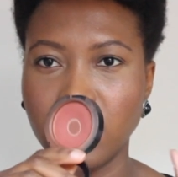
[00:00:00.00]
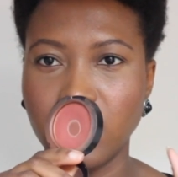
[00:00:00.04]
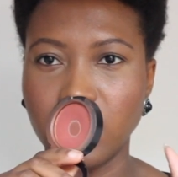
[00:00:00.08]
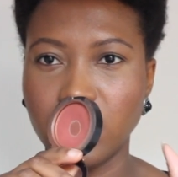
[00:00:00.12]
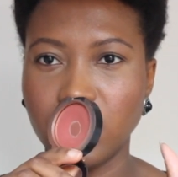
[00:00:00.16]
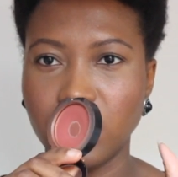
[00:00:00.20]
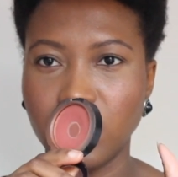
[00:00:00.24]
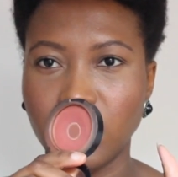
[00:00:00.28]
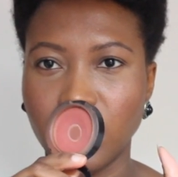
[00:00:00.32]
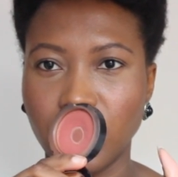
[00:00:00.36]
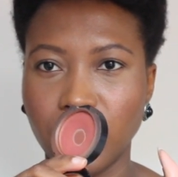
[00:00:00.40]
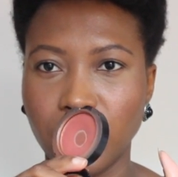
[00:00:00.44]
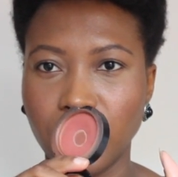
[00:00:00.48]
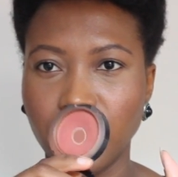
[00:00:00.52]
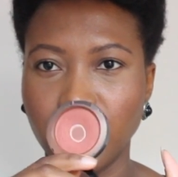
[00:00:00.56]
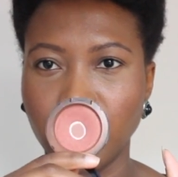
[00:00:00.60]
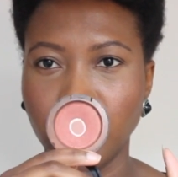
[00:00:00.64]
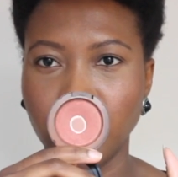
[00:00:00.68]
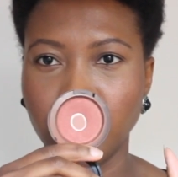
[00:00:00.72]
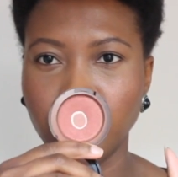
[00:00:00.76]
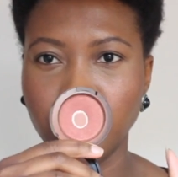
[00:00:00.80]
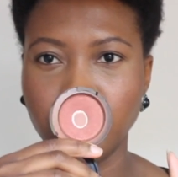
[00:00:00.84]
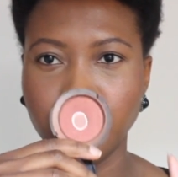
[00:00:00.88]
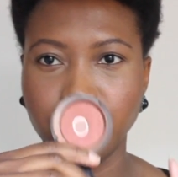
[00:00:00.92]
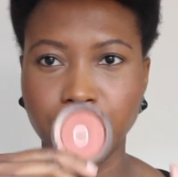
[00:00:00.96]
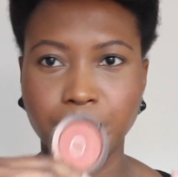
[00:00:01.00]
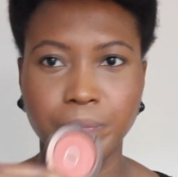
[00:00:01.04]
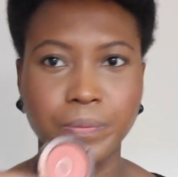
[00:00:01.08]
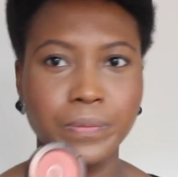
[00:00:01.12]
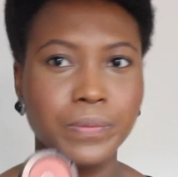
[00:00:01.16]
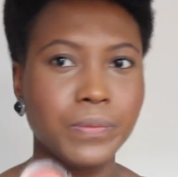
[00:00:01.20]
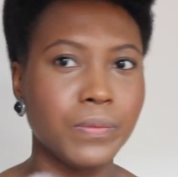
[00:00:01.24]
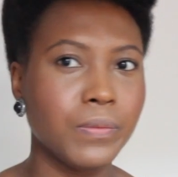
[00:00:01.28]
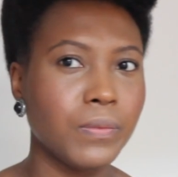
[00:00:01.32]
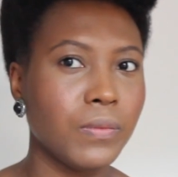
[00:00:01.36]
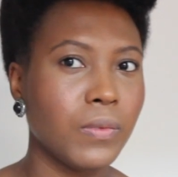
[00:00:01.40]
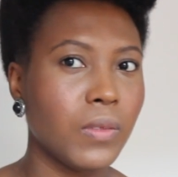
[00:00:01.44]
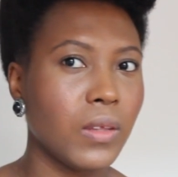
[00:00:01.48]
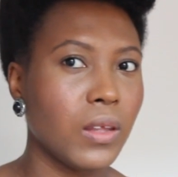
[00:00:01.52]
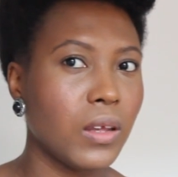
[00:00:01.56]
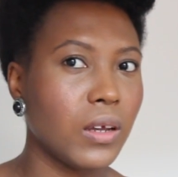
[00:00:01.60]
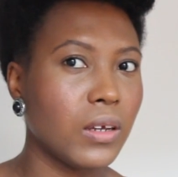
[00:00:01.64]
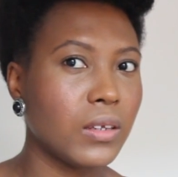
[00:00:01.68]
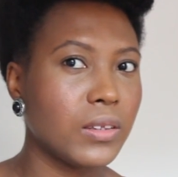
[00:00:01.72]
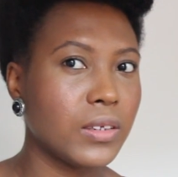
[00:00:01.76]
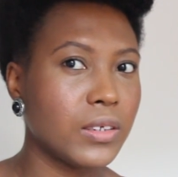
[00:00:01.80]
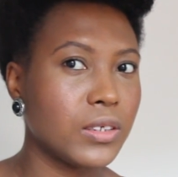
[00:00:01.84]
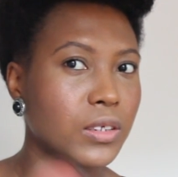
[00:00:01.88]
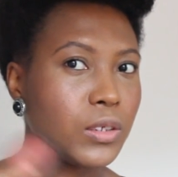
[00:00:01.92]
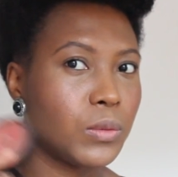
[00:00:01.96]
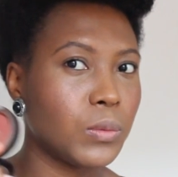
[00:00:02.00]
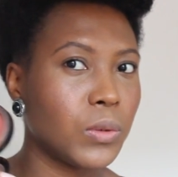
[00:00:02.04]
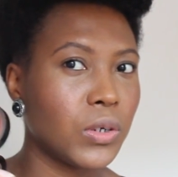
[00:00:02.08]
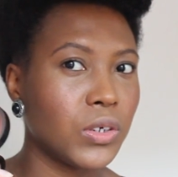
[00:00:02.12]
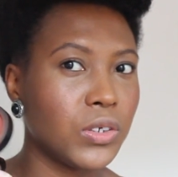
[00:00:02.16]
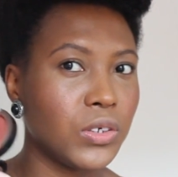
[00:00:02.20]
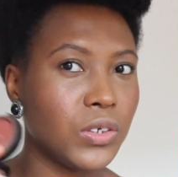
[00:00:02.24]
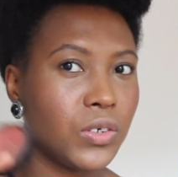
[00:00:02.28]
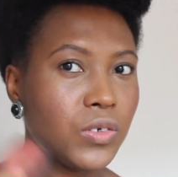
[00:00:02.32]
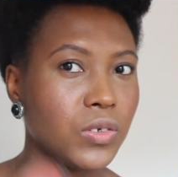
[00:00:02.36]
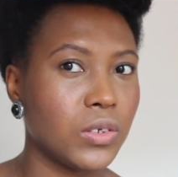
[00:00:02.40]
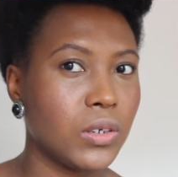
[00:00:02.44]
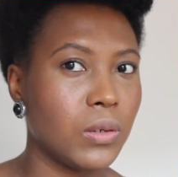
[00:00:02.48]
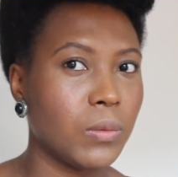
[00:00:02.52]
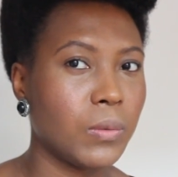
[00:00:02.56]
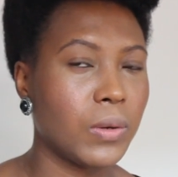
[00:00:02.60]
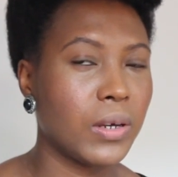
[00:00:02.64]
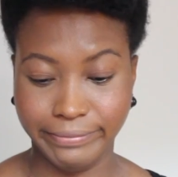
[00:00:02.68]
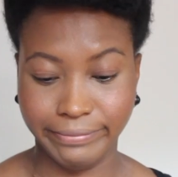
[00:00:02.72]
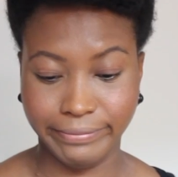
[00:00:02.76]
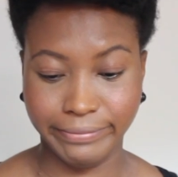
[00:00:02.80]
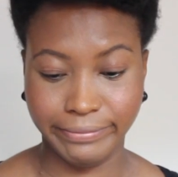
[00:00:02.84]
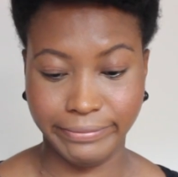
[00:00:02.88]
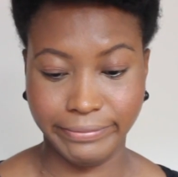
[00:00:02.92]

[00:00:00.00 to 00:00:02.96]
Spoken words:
So this is what I usually wear.